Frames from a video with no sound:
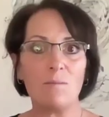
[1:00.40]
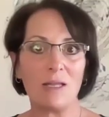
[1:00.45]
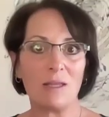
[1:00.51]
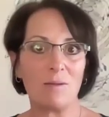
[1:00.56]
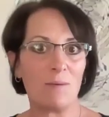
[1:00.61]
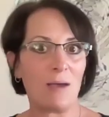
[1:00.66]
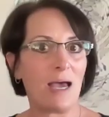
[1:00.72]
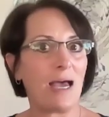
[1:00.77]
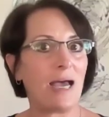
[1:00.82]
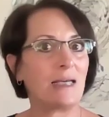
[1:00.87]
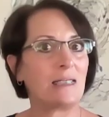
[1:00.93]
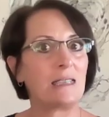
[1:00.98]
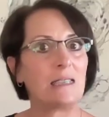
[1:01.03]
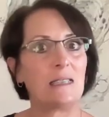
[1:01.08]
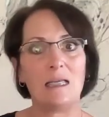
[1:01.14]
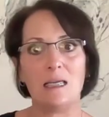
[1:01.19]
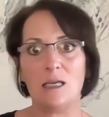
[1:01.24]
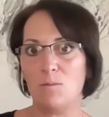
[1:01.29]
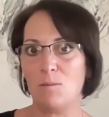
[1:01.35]
about the
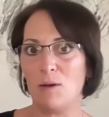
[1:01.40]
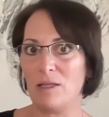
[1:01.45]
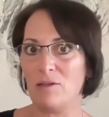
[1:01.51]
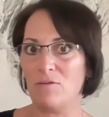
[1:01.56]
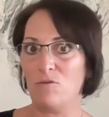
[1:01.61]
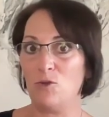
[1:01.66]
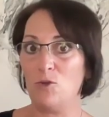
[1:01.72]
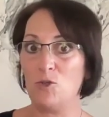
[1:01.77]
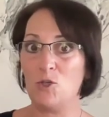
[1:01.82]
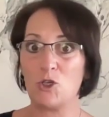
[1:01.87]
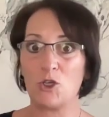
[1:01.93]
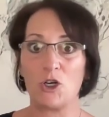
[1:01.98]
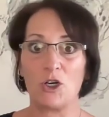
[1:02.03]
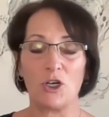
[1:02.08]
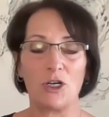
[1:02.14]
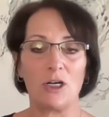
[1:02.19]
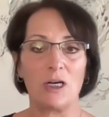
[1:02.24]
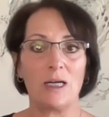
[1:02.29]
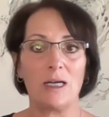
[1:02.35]
past, thinking about the
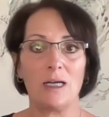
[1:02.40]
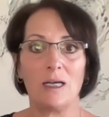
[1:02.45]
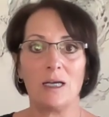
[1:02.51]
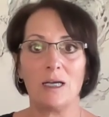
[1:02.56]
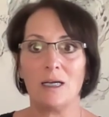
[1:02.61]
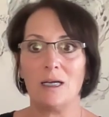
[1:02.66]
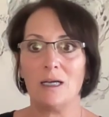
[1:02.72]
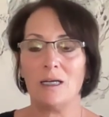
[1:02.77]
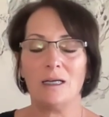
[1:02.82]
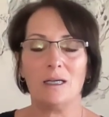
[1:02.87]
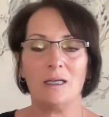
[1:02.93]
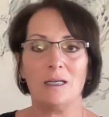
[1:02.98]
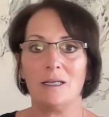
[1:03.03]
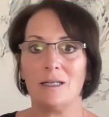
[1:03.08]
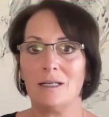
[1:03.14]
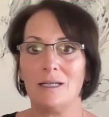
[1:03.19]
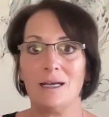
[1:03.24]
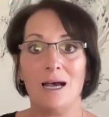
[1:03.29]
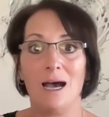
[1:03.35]
future,
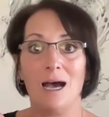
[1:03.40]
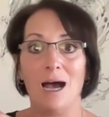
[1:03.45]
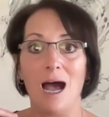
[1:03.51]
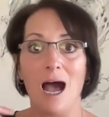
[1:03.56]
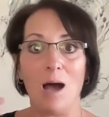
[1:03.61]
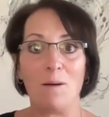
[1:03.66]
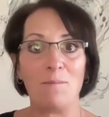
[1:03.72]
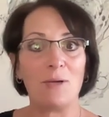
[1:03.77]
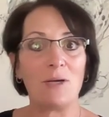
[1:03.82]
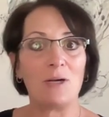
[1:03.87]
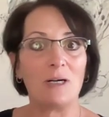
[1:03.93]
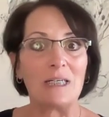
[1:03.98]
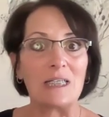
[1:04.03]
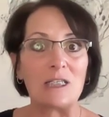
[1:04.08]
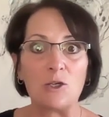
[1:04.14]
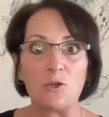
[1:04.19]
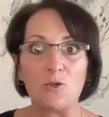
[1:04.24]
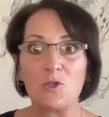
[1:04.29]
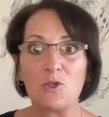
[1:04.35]
hopping onto
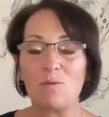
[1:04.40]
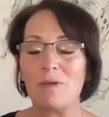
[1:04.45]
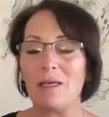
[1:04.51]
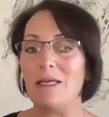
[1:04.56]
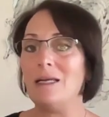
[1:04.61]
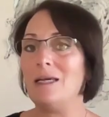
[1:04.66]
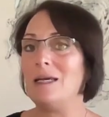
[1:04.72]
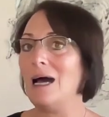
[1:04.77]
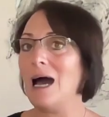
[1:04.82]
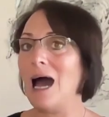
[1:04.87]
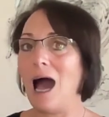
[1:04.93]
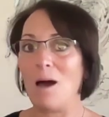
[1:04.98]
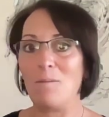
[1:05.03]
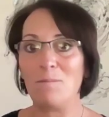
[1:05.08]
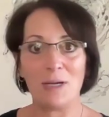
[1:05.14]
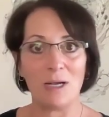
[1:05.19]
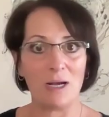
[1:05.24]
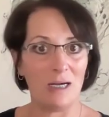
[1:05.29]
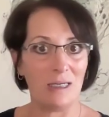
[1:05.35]
social media,
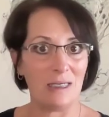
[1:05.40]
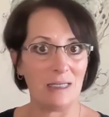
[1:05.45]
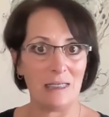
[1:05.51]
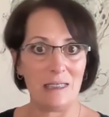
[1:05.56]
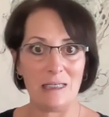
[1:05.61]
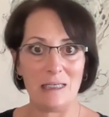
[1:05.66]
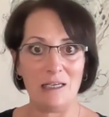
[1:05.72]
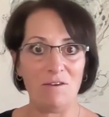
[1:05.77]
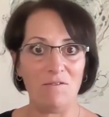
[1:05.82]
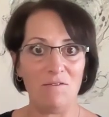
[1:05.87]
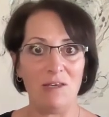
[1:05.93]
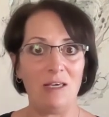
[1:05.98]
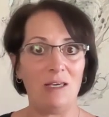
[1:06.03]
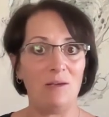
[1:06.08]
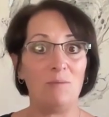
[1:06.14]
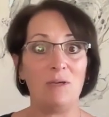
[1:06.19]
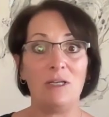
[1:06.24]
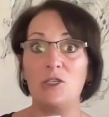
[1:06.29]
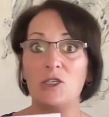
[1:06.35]
hopping onto the
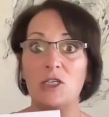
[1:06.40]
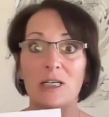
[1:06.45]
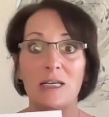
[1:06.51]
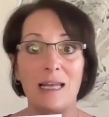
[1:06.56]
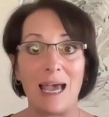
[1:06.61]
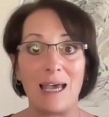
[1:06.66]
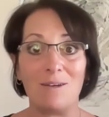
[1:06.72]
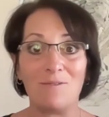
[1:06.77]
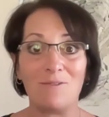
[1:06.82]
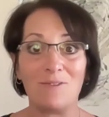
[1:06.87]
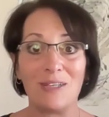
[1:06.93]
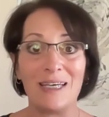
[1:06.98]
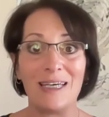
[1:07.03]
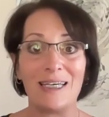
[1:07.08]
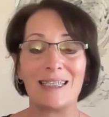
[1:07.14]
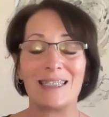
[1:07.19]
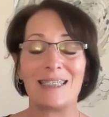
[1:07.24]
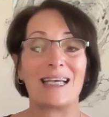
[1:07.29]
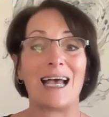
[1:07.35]
TV, binging
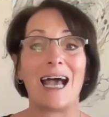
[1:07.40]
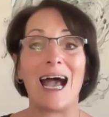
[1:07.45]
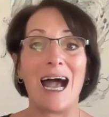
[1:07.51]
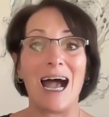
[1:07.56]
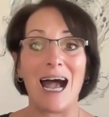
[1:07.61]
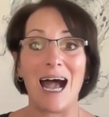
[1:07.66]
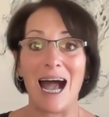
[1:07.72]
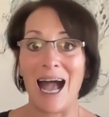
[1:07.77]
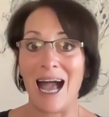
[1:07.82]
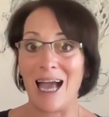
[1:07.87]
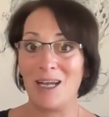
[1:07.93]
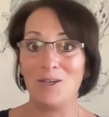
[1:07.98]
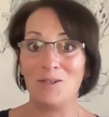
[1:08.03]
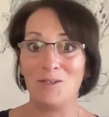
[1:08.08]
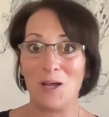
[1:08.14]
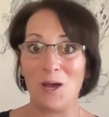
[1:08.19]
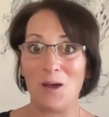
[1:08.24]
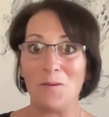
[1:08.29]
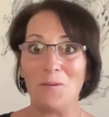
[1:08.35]
Netflix, I
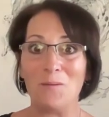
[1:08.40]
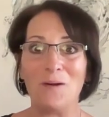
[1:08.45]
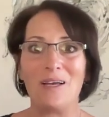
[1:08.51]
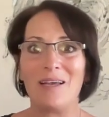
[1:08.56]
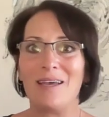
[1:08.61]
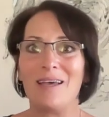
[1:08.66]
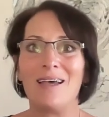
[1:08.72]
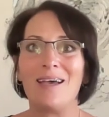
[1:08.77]
don't know.